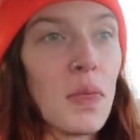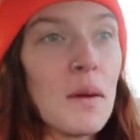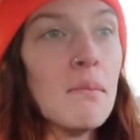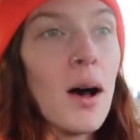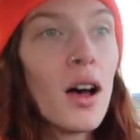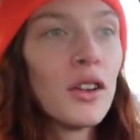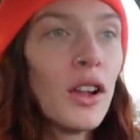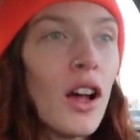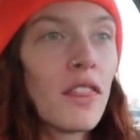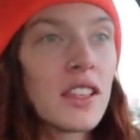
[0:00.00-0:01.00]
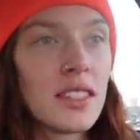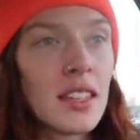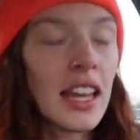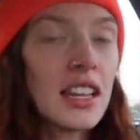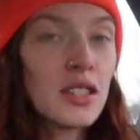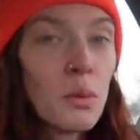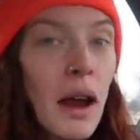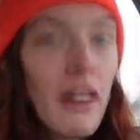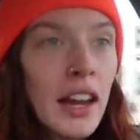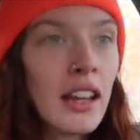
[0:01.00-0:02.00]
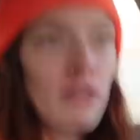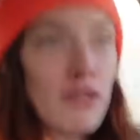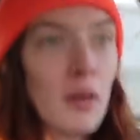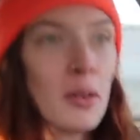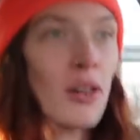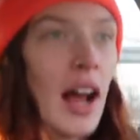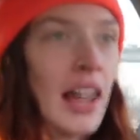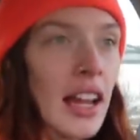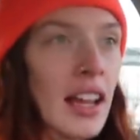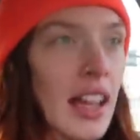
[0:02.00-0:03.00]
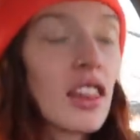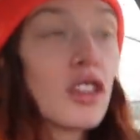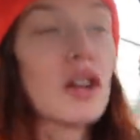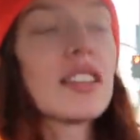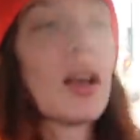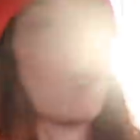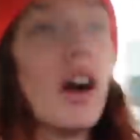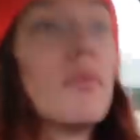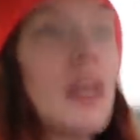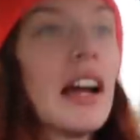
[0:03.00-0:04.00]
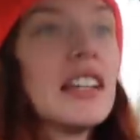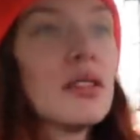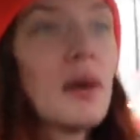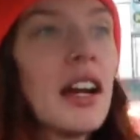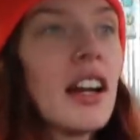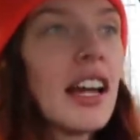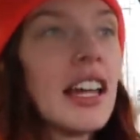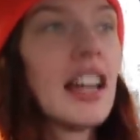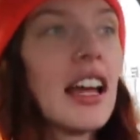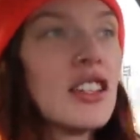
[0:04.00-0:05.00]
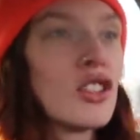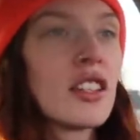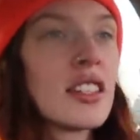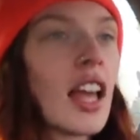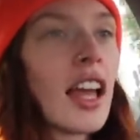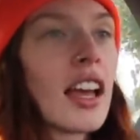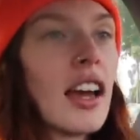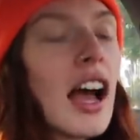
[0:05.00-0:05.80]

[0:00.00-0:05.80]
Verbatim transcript: the model on this site is wearing for Mariah, the dress I want Mariah to wear, and it's just like,